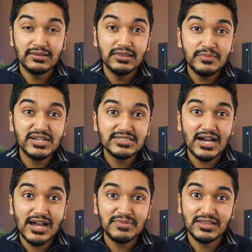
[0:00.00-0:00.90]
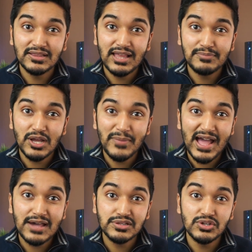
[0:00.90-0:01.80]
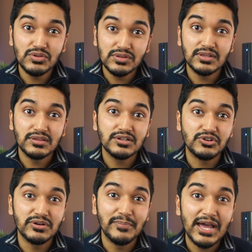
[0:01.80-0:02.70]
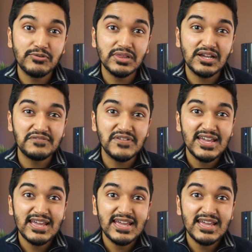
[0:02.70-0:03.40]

the limited time that the laptop has to use its current battery life,